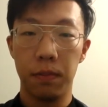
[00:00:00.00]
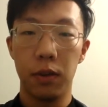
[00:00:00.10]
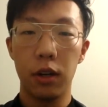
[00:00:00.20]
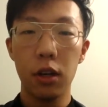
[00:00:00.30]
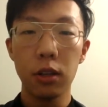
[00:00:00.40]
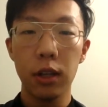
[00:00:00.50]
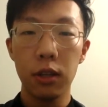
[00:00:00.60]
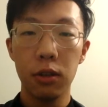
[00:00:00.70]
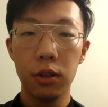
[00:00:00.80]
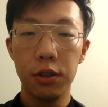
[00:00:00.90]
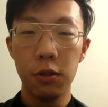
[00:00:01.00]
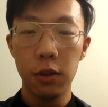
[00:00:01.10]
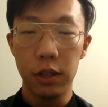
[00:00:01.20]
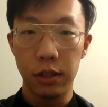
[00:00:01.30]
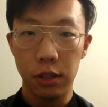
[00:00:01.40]
Another thing you can do
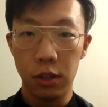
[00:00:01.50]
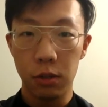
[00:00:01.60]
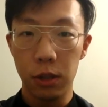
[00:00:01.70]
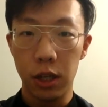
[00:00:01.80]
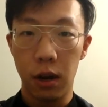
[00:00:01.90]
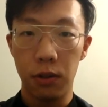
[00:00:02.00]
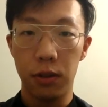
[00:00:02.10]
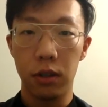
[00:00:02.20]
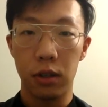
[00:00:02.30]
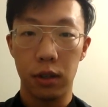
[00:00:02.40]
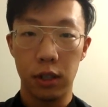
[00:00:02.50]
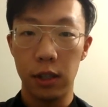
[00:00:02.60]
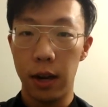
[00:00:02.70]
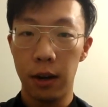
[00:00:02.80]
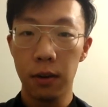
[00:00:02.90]
is switch out the
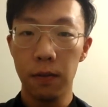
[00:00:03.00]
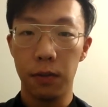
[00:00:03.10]
snare,